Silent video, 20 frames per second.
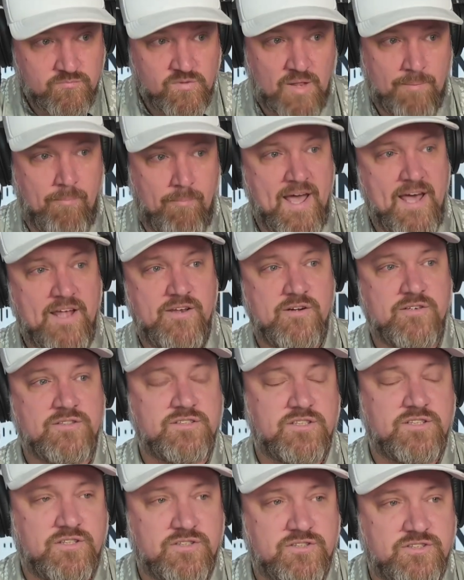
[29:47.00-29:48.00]
man,
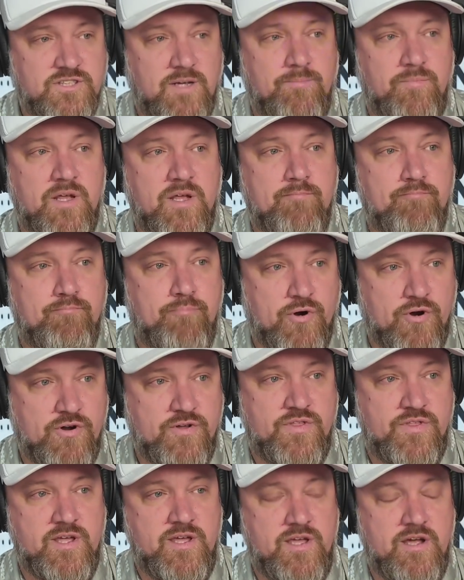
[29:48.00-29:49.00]
there's something
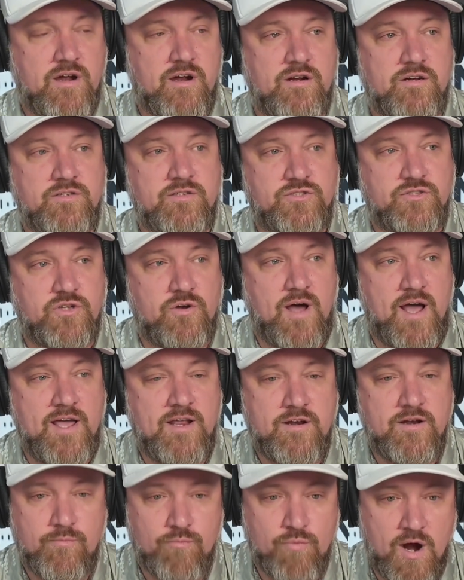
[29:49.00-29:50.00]
birthing here. And so I
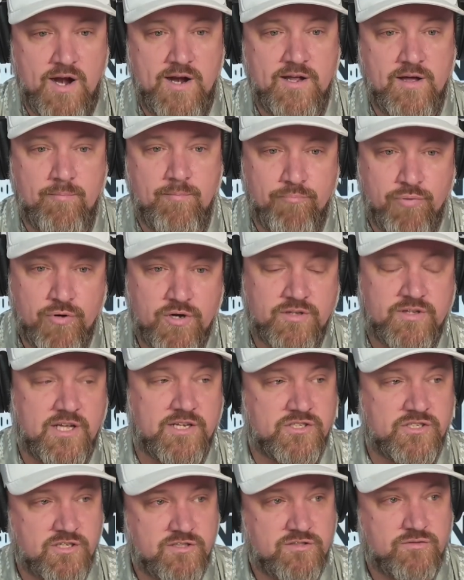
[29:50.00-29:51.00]
ended up writing a book that
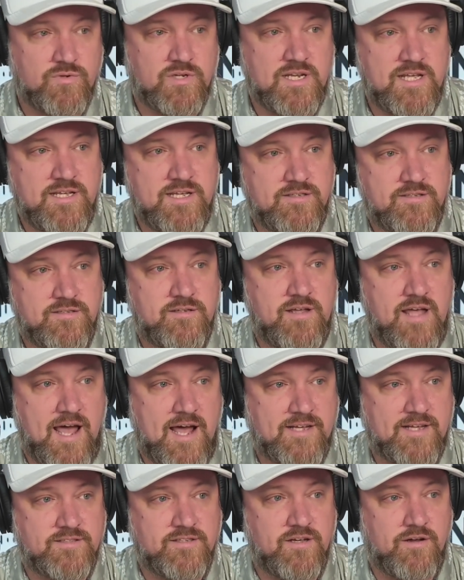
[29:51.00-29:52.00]
just released,
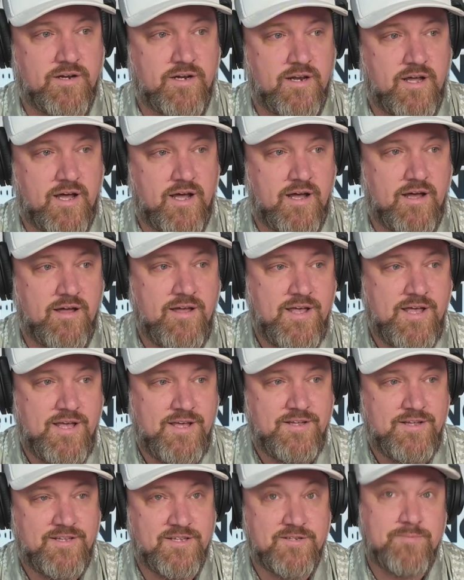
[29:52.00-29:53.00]
Cass, on
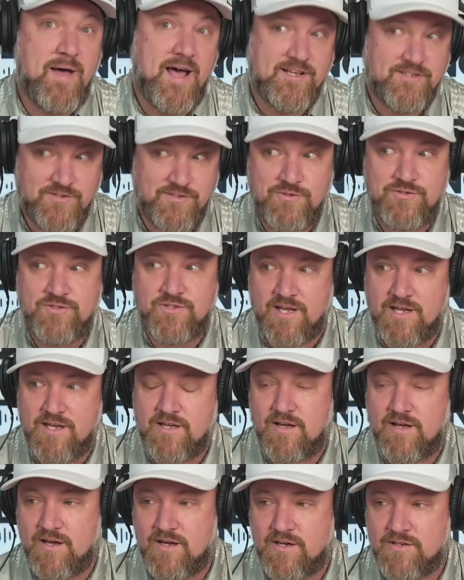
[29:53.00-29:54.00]
this past Tuesday,
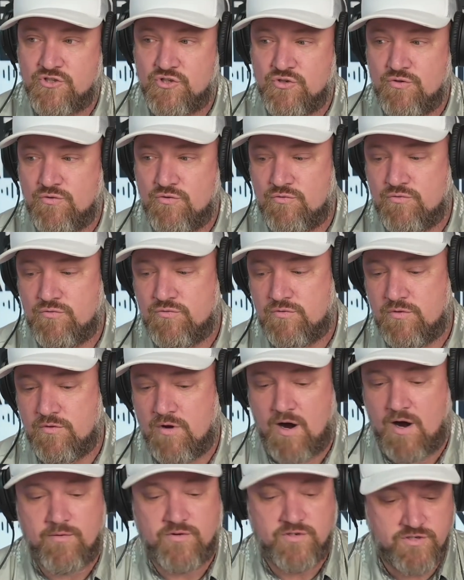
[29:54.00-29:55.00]
or
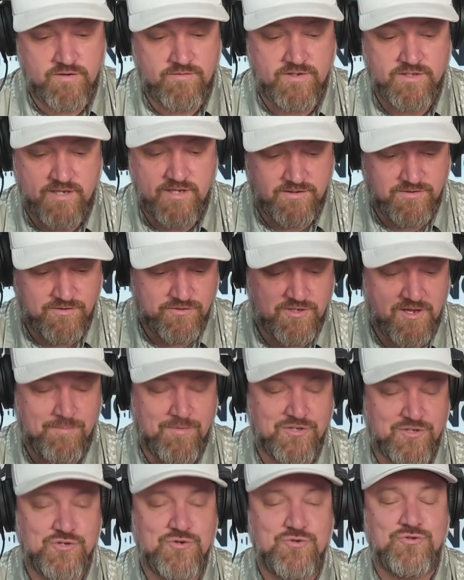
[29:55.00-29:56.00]
I shouldn't say Tuesday,
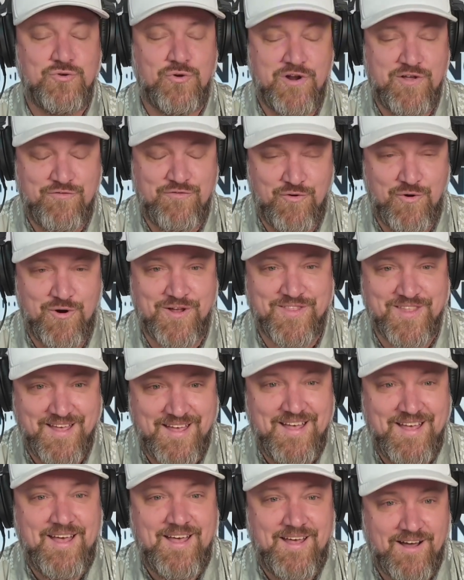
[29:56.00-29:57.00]
but June 24th,
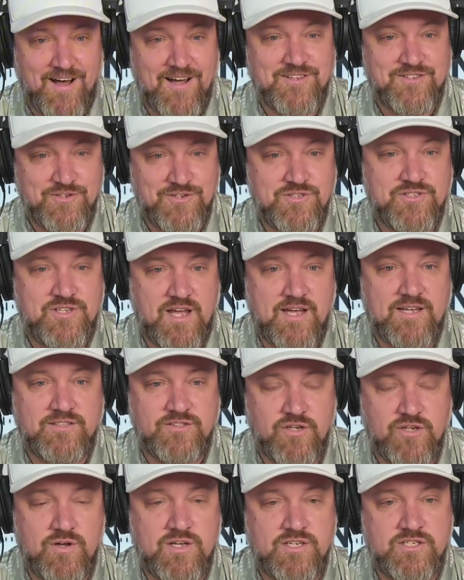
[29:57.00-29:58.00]
Tuesday.
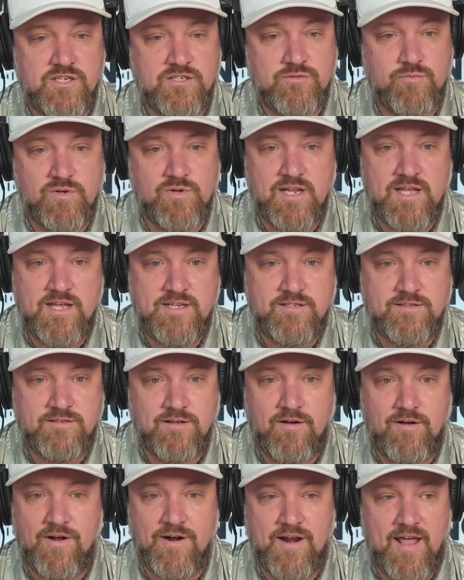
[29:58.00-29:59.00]
So it just released
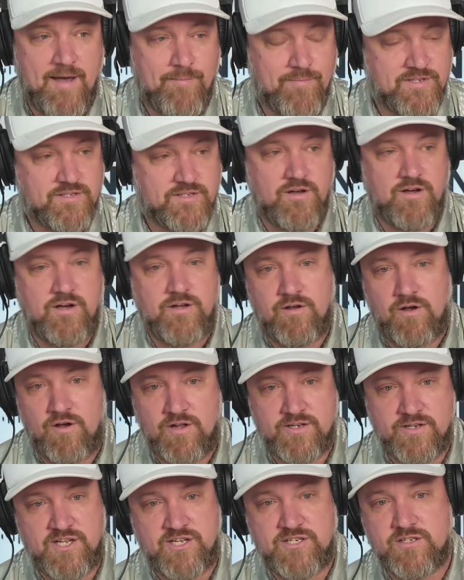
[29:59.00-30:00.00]
on Amazon,
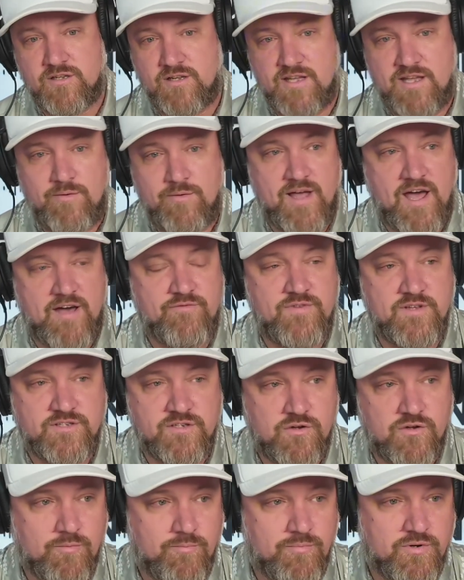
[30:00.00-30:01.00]
all digitally. We got
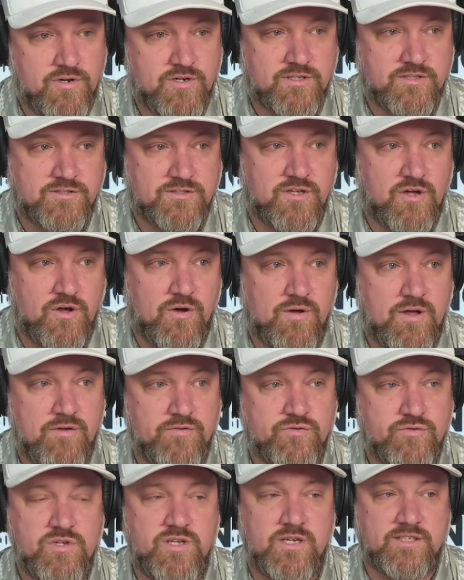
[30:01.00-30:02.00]
physical books. So it was really